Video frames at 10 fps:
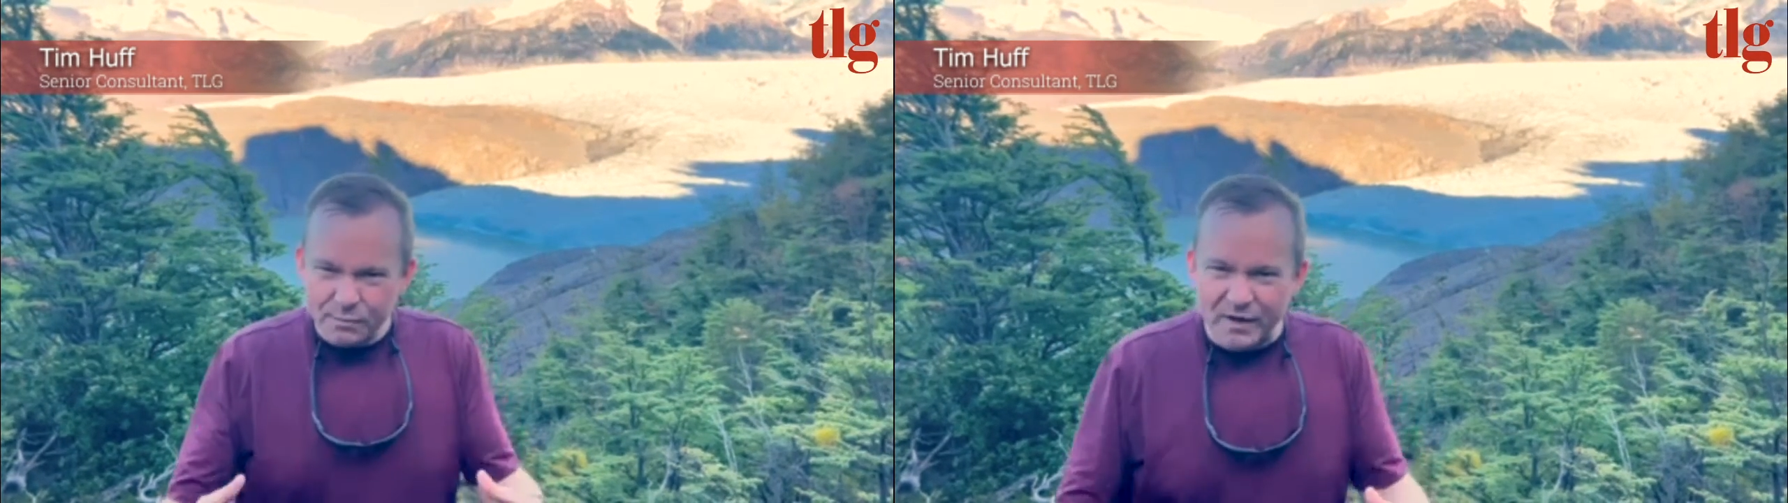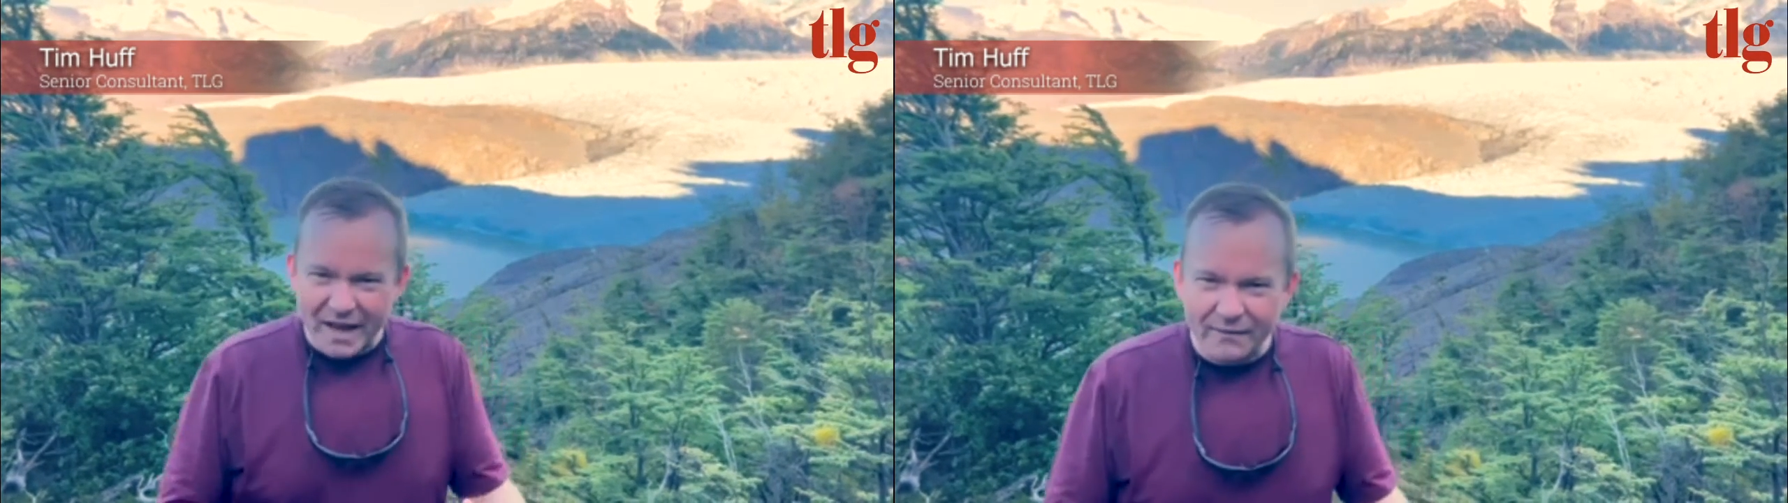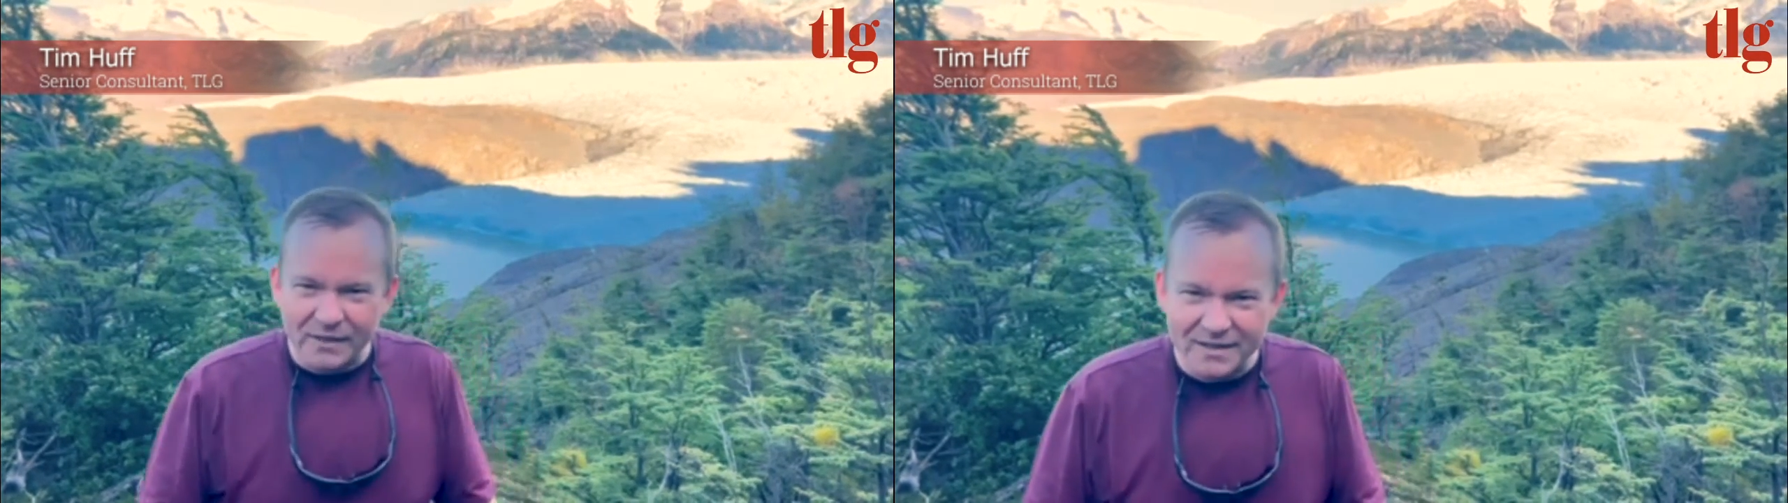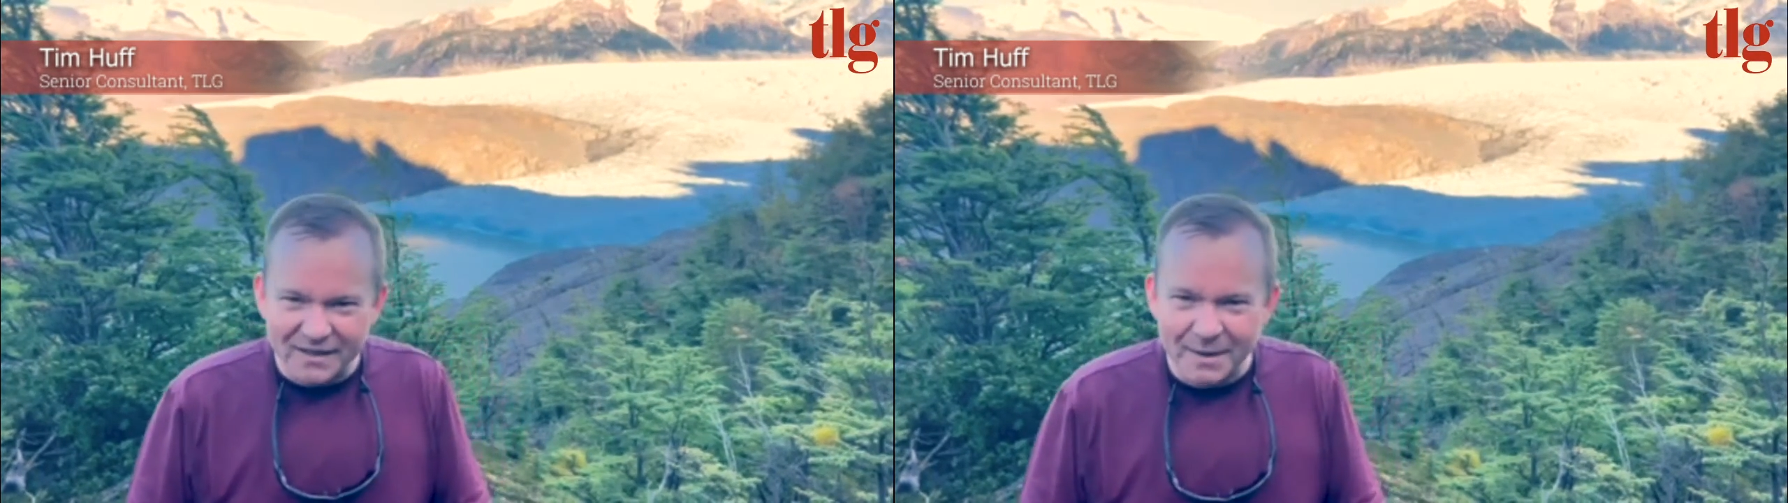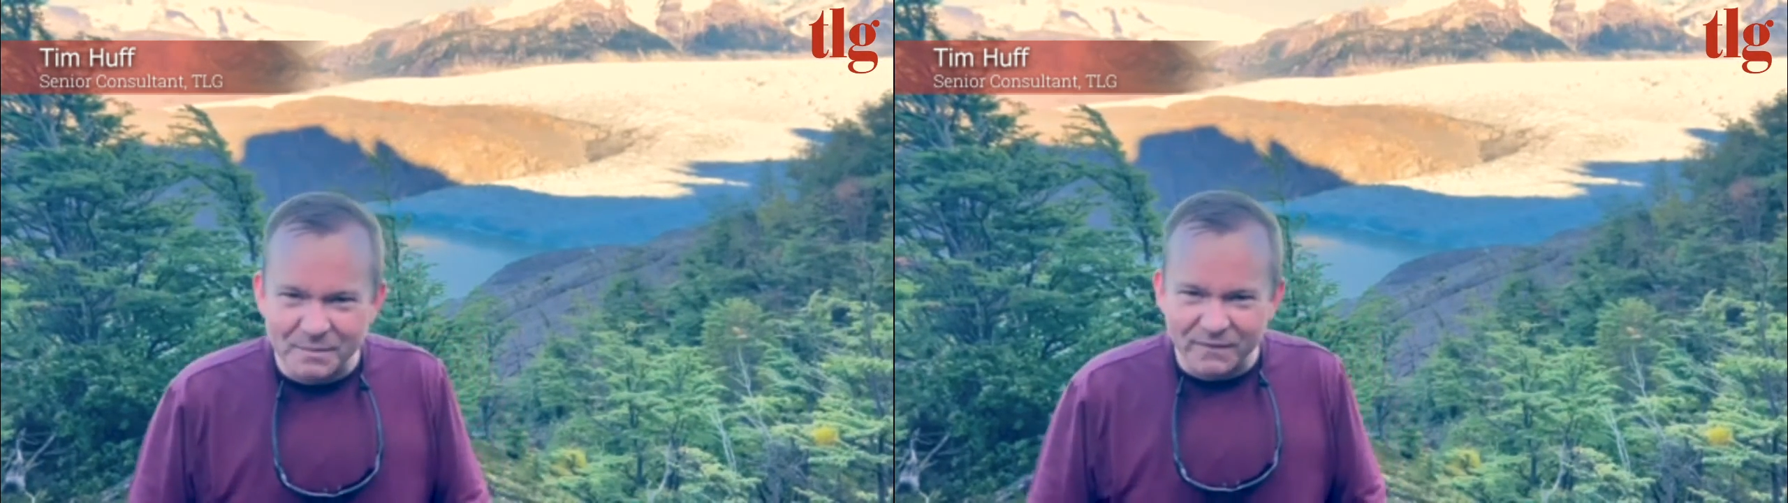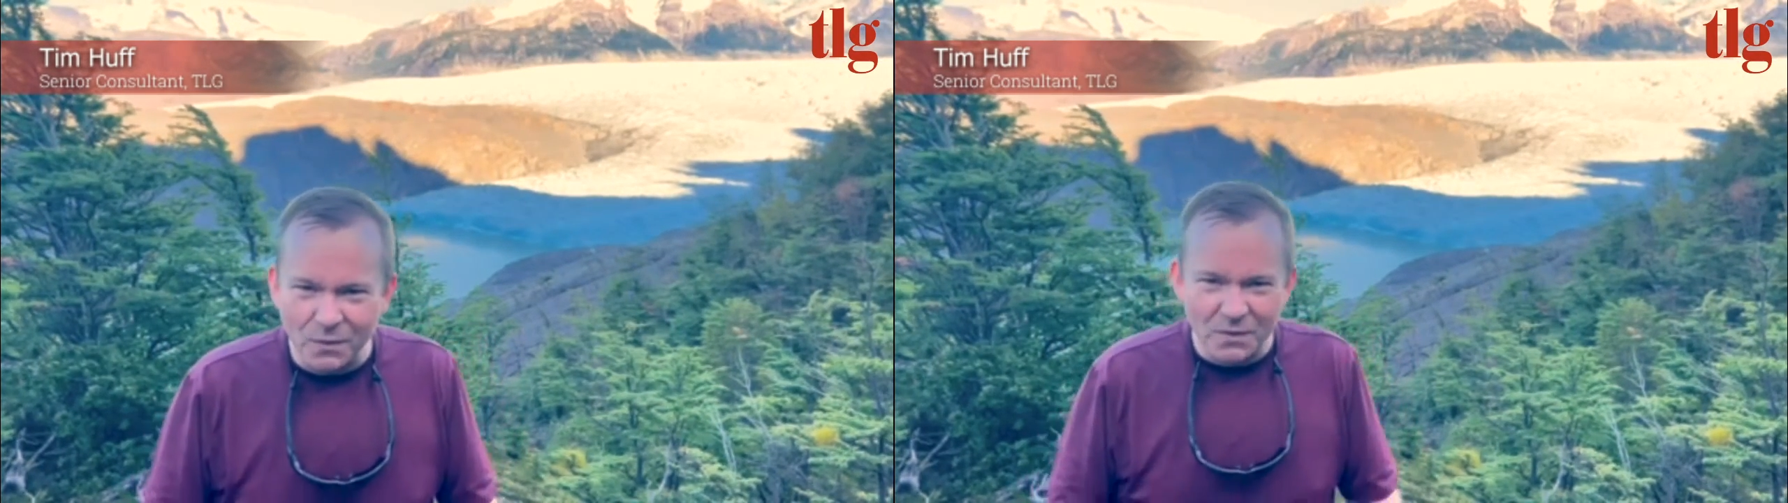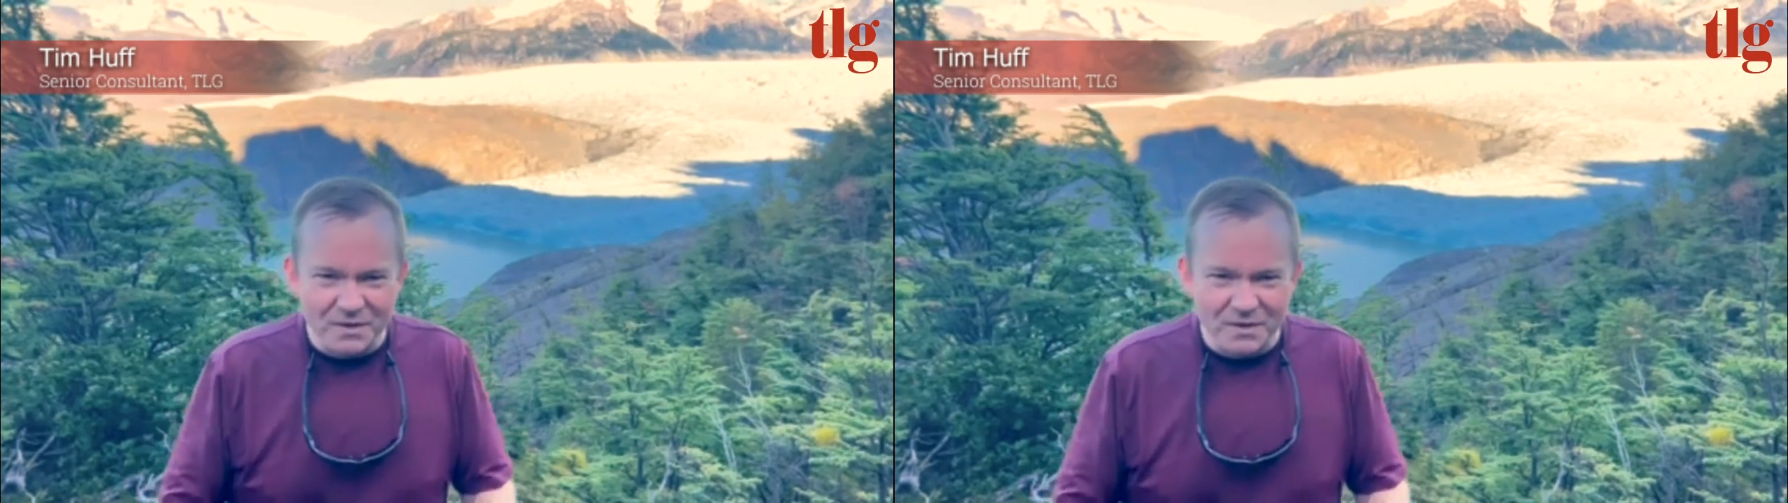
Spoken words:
pretty heavily the night before,